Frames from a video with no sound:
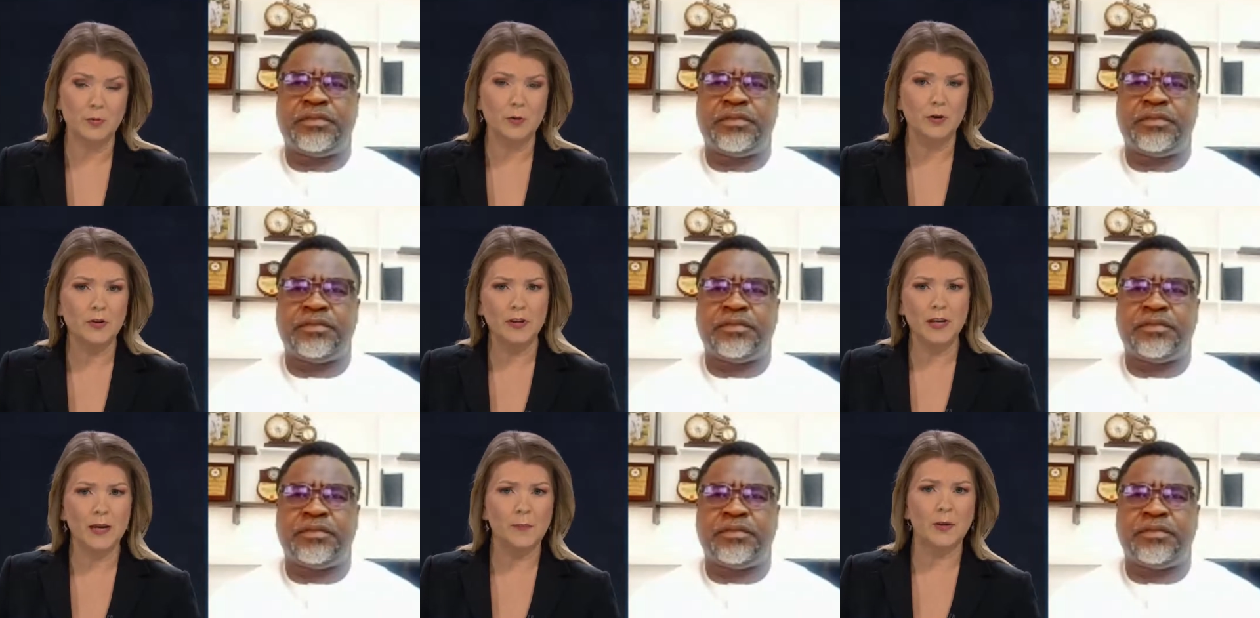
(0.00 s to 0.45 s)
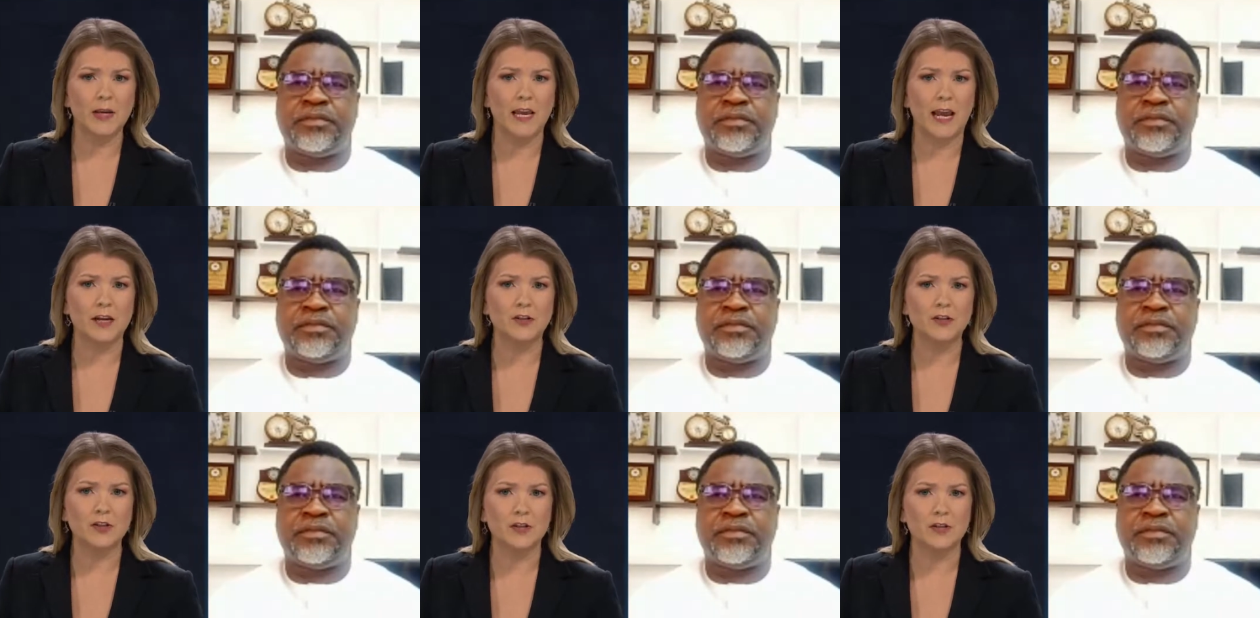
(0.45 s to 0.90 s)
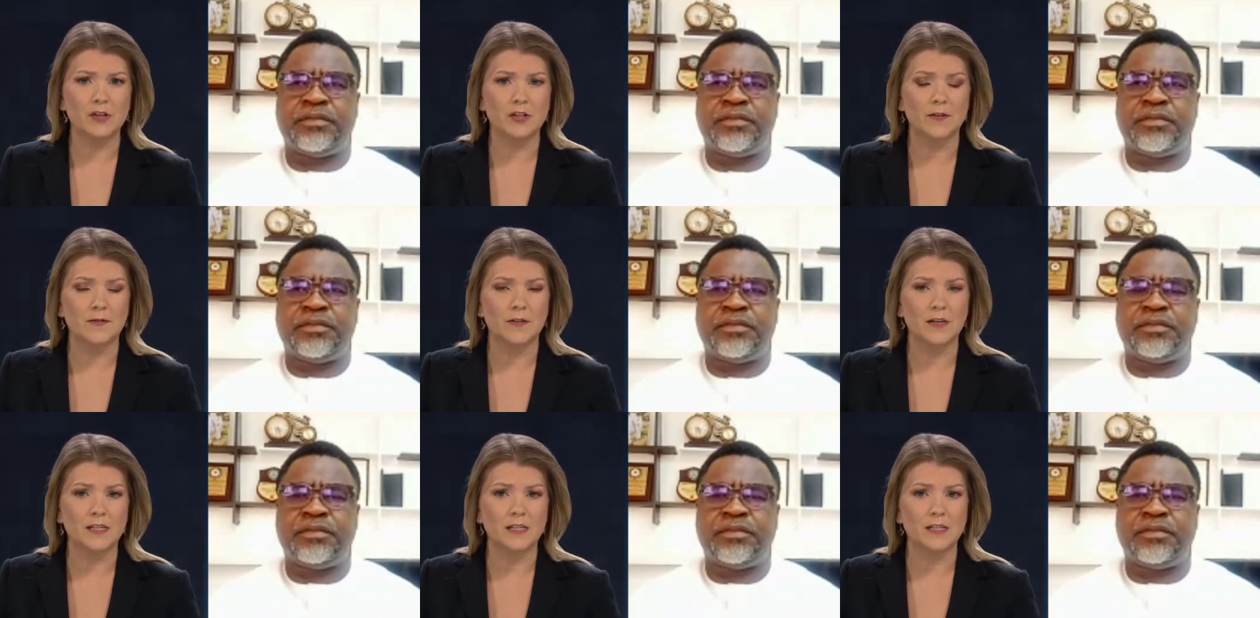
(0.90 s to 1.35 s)
Speaker 1: What are the implications
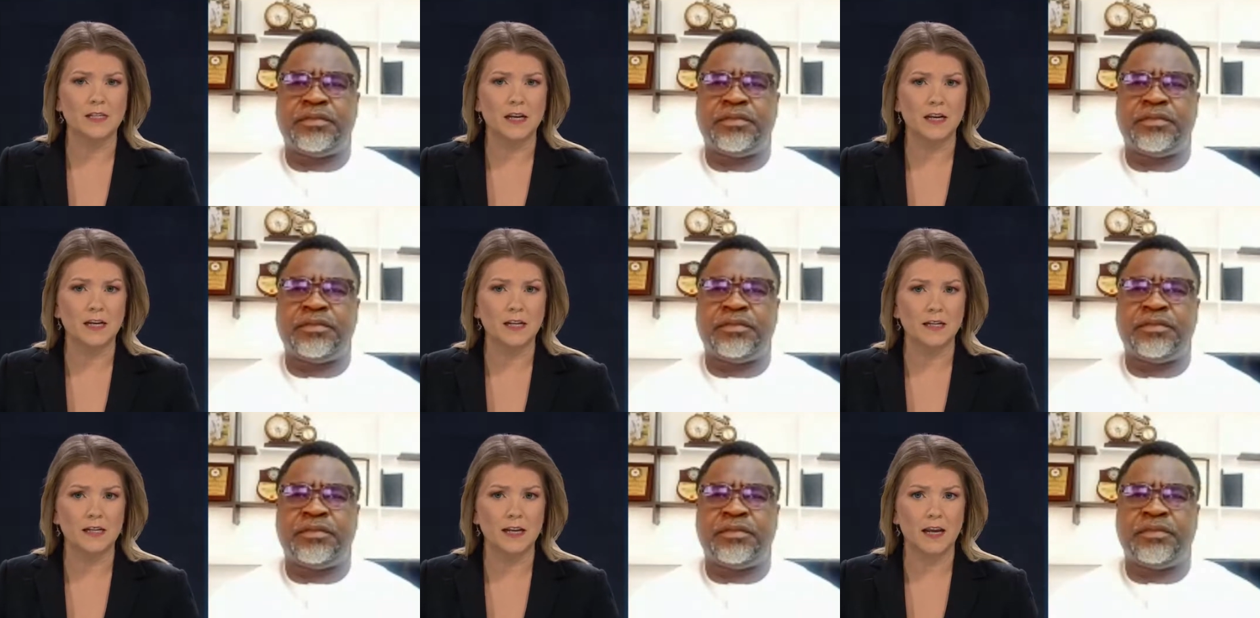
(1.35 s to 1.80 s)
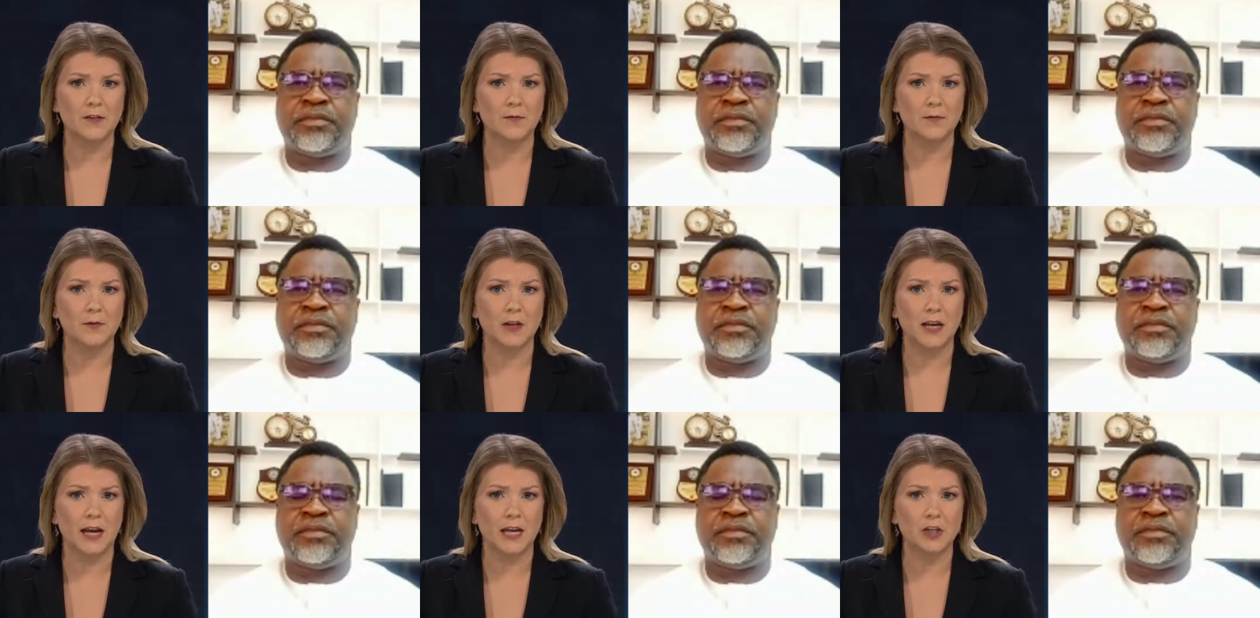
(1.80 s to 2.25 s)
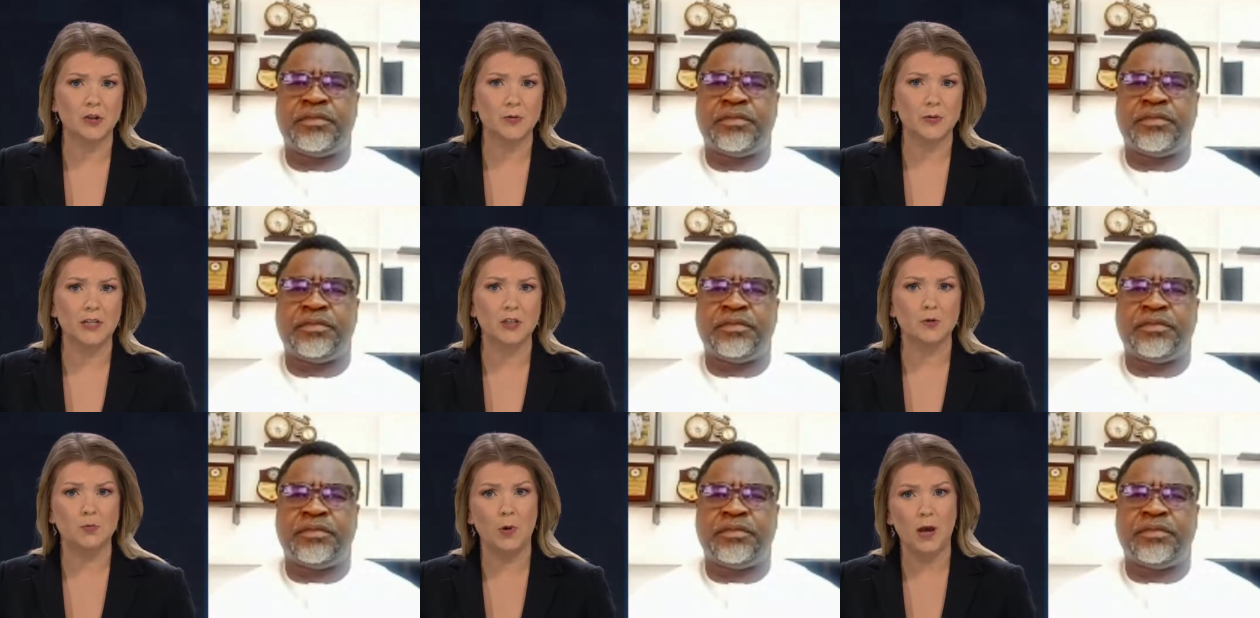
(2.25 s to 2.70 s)
of his sudden death for the
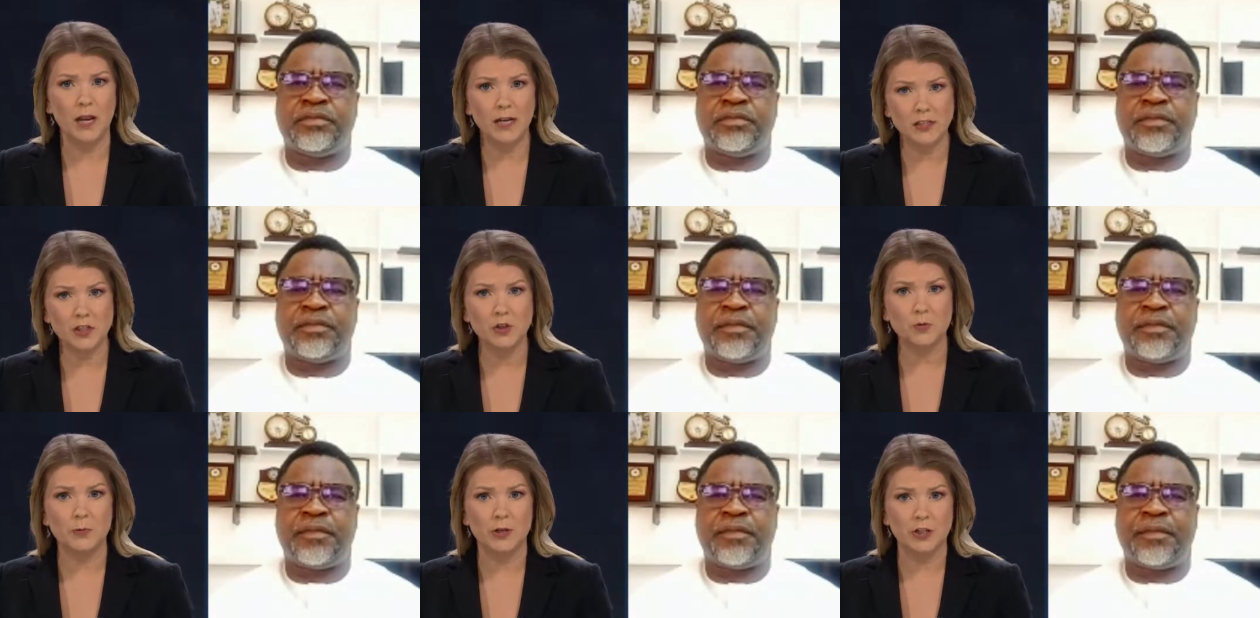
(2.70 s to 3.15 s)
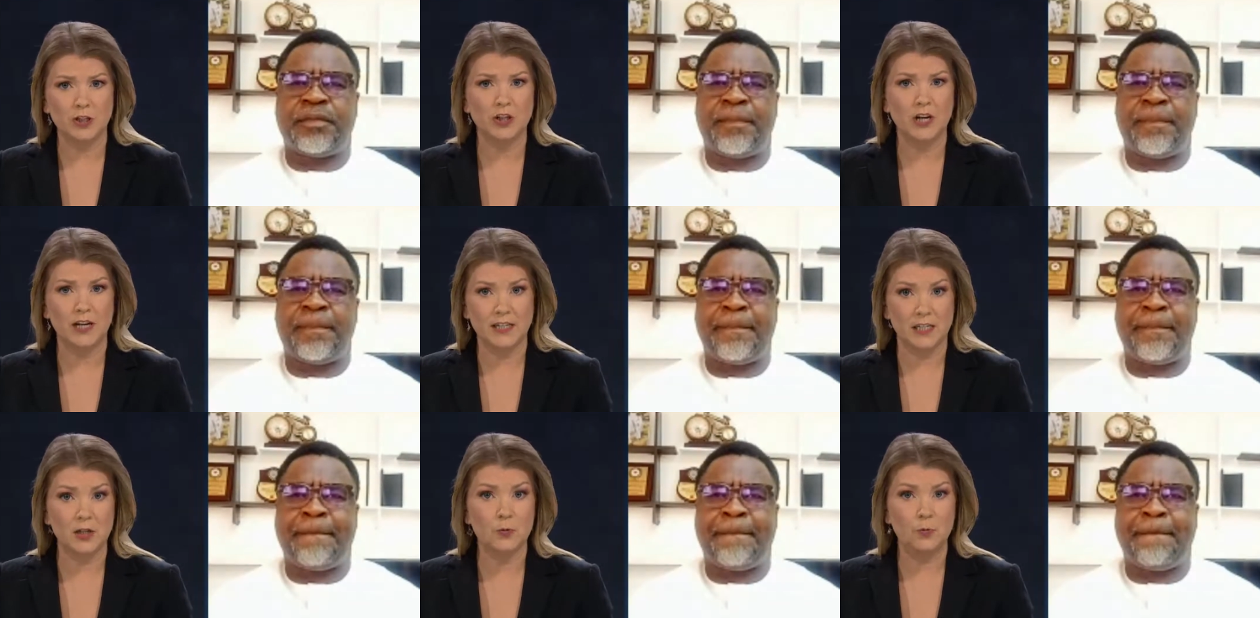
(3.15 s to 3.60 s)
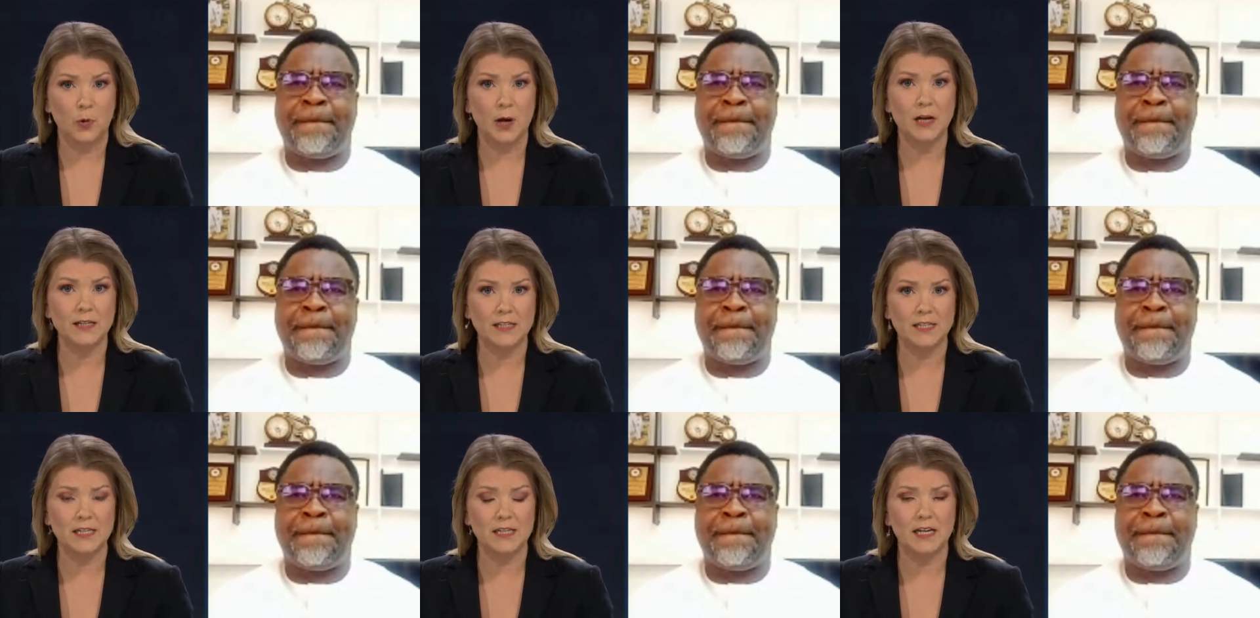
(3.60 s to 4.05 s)
country as well as the region, as he
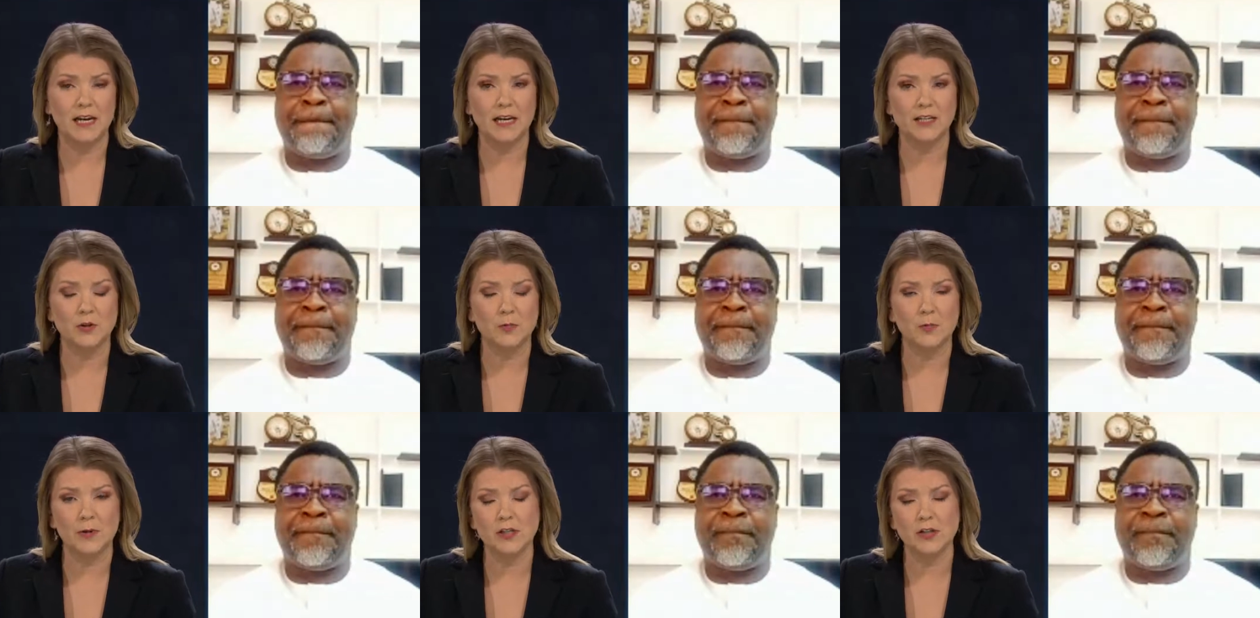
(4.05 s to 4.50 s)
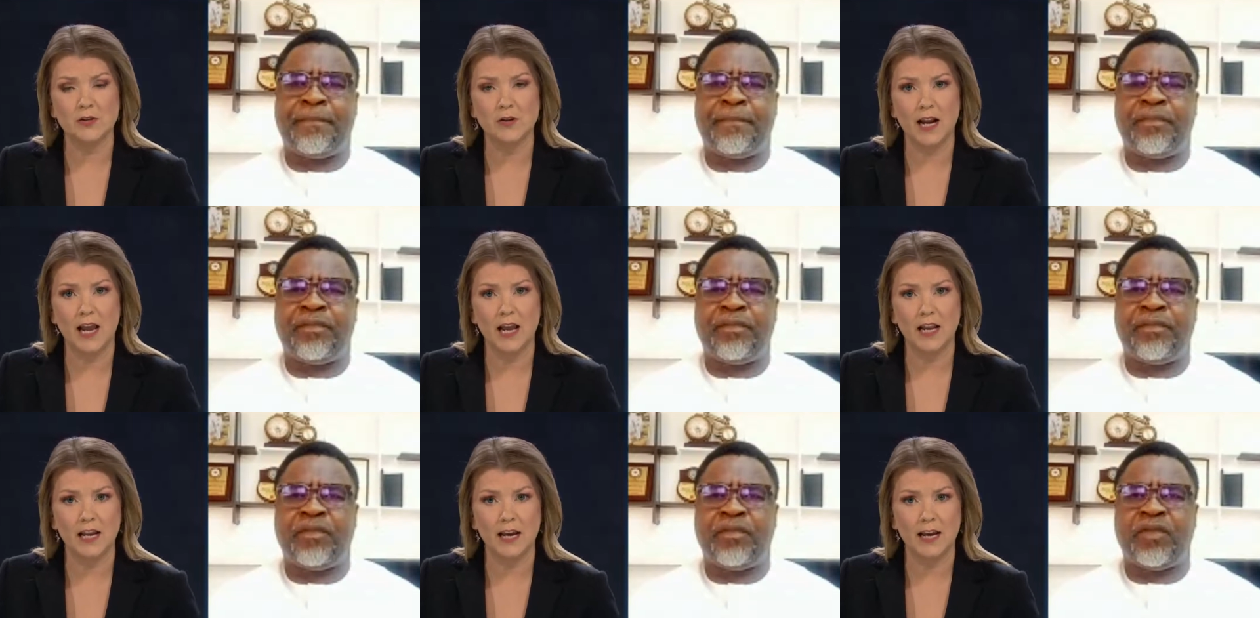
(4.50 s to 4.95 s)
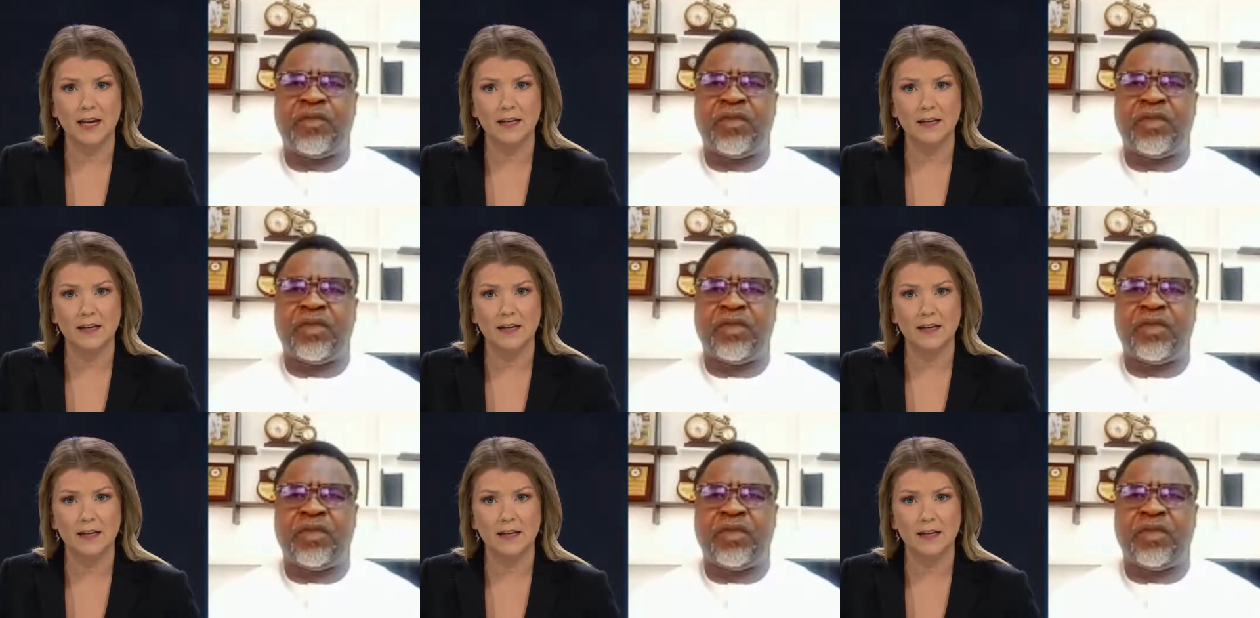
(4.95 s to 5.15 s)
was seen as a Western ally?